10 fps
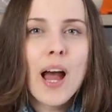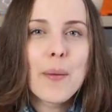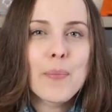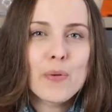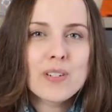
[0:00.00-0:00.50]

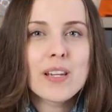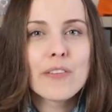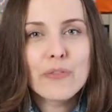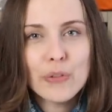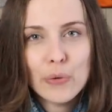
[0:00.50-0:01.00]
I posted
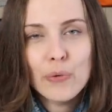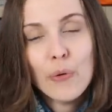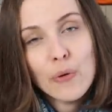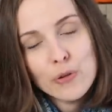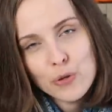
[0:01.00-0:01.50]
a few
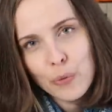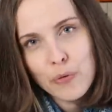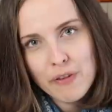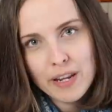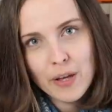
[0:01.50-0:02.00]

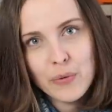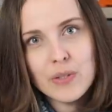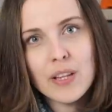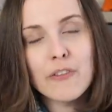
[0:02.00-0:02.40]
short videos.